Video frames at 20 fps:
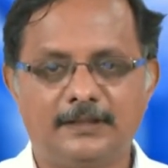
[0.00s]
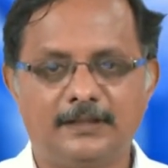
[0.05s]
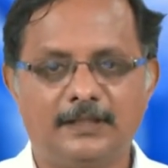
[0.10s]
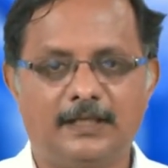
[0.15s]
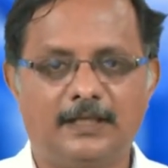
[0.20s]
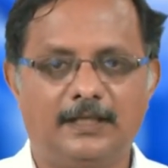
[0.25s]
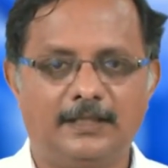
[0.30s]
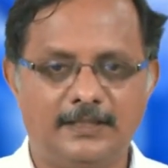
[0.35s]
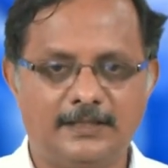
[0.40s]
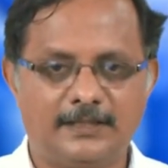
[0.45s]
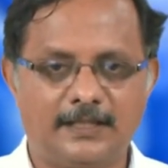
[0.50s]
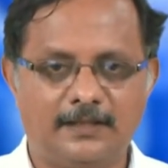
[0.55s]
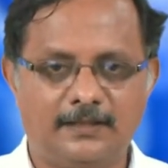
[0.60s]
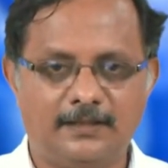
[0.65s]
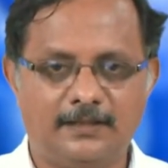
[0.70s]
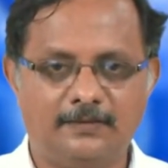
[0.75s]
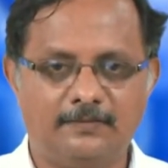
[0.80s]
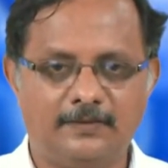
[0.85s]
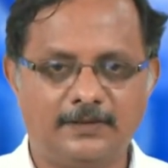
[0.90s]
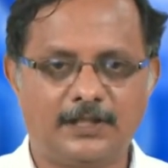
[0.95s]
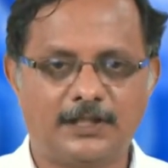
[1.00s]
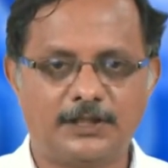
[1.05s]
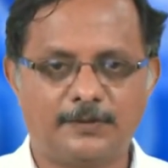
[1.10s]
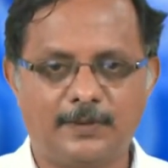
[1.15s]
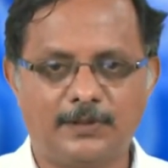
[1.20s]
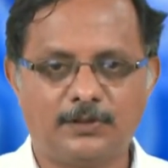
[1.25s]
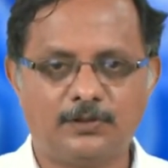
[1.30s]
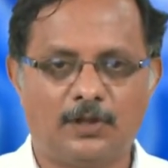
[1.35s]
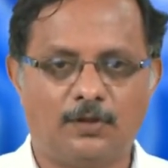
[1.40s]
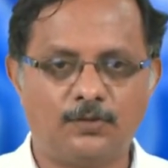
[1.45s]
inside it with
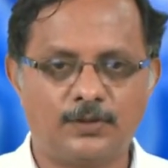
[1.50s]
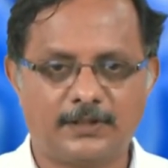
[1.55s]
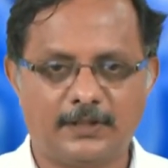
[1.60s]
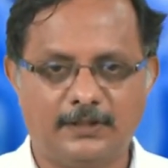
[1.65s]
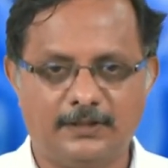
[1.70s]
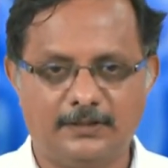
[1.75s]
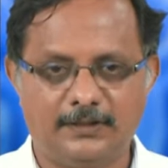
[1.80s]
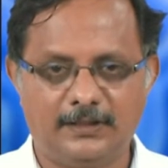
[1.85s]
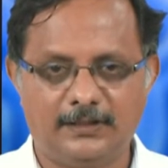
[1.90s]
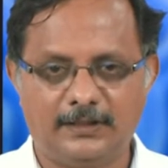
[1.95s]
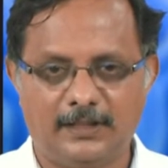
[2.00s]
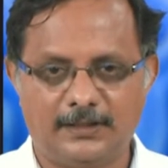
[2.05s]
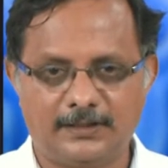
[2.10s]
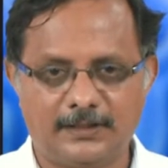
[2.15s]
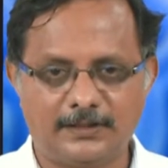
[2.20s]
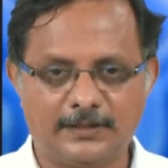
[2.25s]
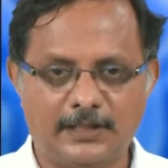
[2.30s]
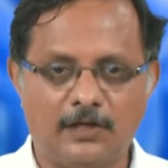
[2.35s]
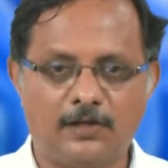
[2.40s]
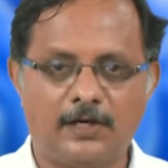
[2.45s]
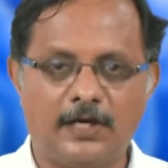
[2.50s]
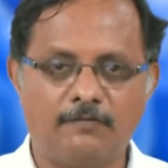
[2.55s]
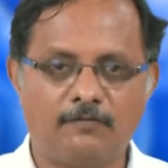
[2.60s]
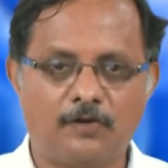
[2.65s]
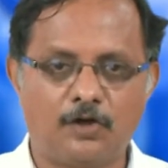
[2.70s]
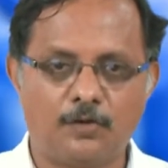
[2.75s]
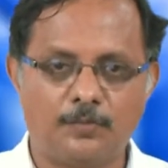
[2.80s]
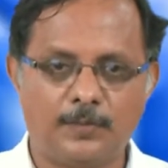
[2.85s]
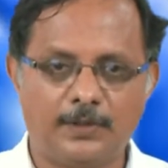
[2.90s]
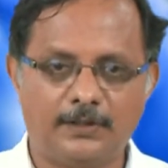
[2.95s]
respect to outside the cellular
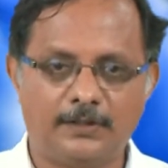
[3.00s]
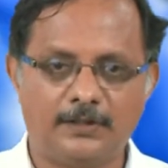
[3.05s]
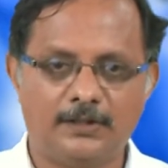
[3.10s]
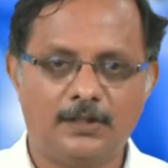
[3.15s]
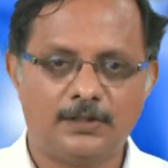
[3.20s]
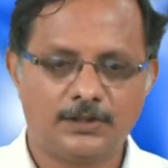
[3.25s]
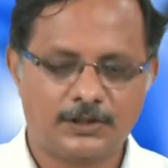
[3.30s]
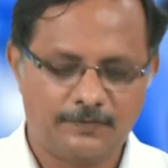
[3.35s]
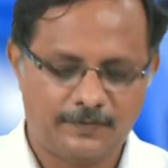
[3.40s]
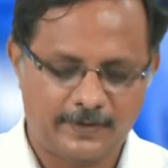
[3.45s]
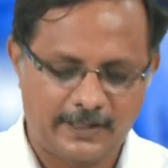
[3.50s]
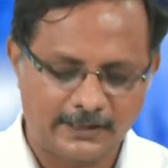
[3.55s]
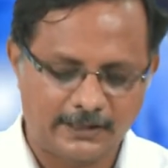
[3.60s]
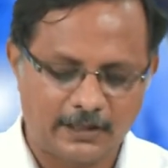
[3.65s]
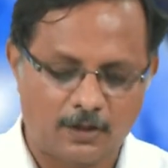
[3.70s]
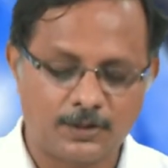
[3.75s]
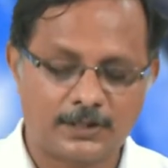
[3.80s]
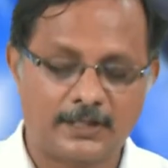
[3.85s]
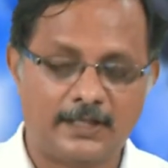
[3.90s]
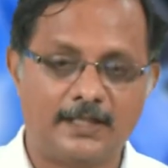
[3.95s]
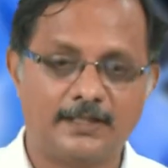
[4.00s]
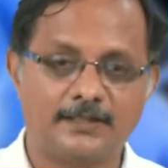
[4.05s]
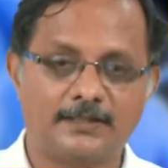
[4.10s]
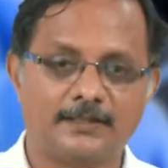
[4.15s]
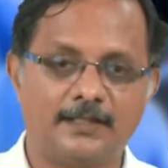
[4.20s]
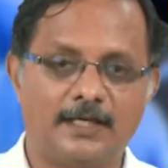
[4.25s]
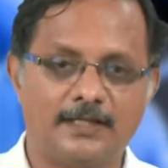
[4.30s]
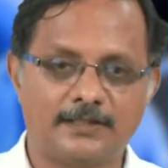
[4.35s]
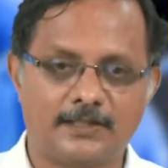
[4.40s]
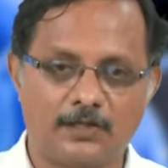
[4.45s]
environment. So, if you take the outside
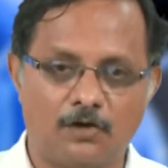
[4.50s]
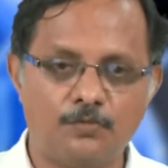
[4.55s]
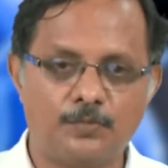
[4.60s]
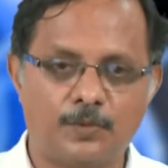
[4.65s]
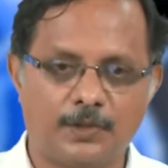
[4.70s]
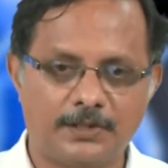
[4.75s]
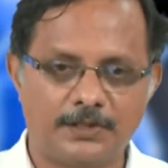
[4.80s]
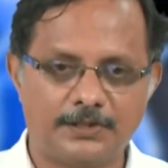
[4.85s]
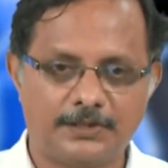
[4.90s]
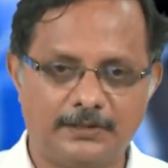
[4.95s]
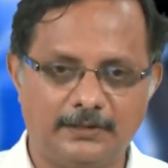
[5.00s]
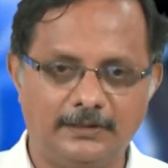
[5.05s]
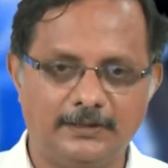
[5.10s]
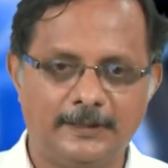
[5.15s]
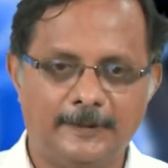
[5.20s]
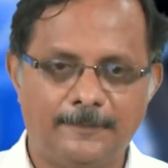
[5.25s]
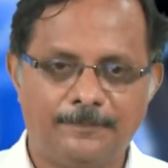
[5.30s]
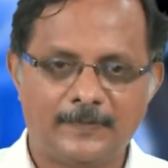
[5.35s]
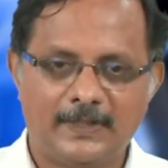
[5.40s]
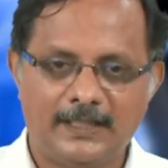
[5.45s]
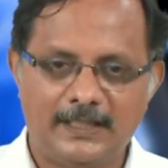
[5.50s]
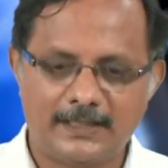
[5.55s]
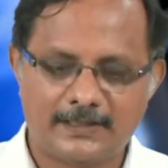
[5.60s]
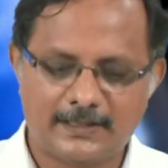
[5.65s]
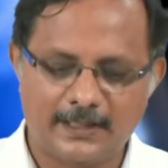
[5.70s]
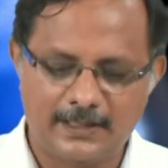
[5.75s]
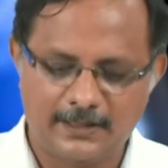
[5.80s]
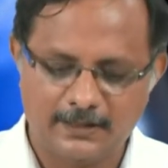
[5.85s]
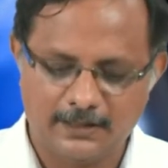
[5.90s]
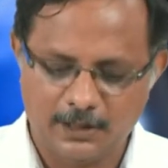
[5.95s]
as ground potential,
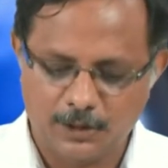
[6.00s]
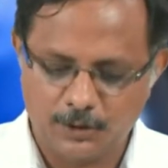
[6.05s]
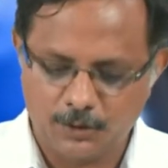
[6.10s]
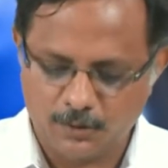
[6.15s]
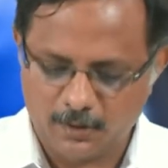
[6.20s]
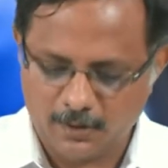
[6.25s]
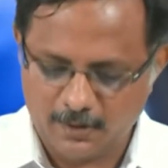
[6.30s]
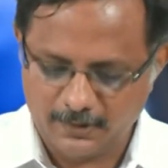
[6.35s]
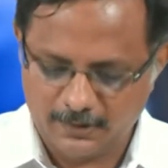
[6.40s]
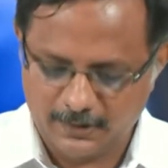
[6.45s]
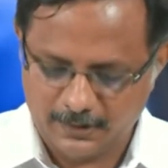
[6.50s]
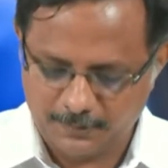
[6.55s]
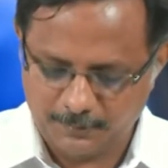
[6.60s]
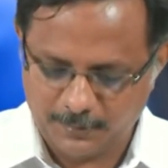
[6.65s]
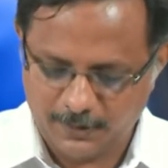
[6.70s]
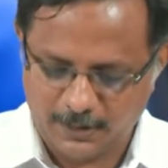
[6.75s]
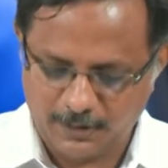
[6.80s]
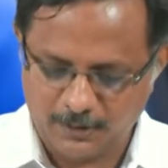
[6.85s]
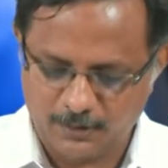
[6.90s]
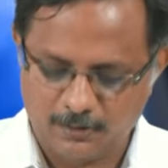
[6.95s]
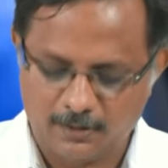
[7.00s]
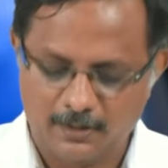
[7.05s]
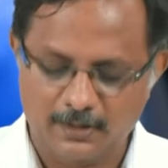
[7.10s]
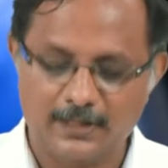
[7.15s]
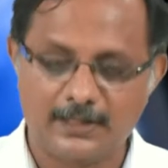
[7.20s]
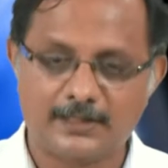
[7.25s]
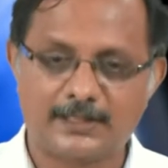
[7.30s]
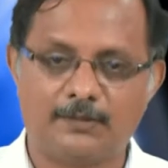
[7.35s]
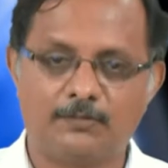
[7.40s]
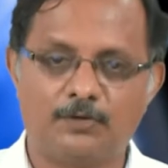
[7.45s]
inside in a neuron, in a typical neuron,
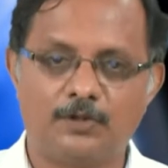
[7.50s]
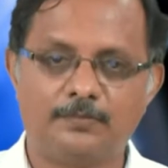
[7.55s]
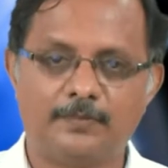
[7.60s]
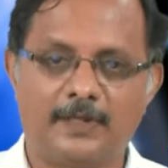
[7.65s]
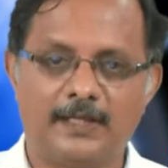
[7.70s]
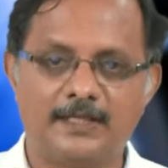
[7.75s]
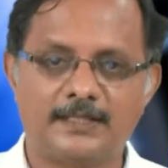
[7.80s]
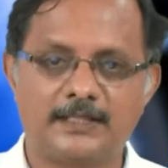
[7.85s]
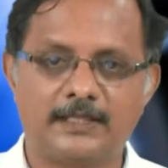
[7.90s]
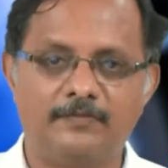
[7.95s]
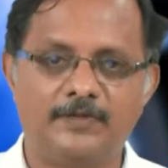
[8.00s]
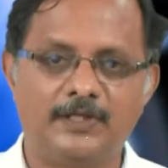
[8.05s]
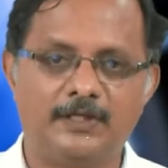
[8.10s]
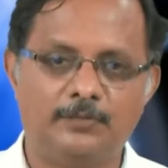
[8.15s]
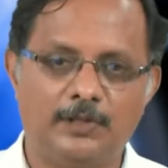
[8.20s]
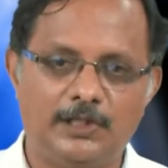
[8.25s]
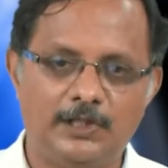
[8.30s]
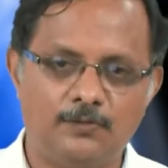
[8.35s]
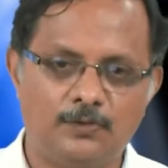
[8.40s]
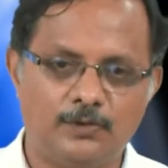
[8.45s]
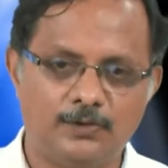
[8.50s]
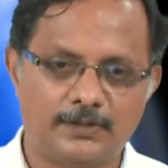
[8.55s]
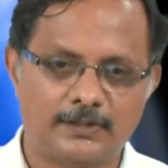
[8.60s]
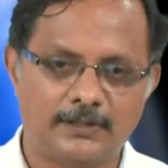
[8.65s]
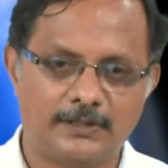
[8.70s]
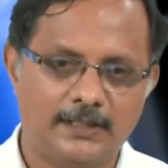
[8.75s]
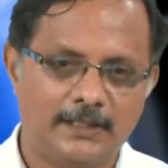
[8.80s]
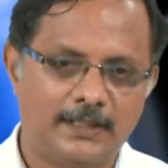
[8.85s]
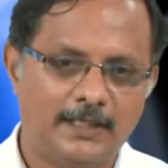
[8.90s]
it is about minus 70 millivolts.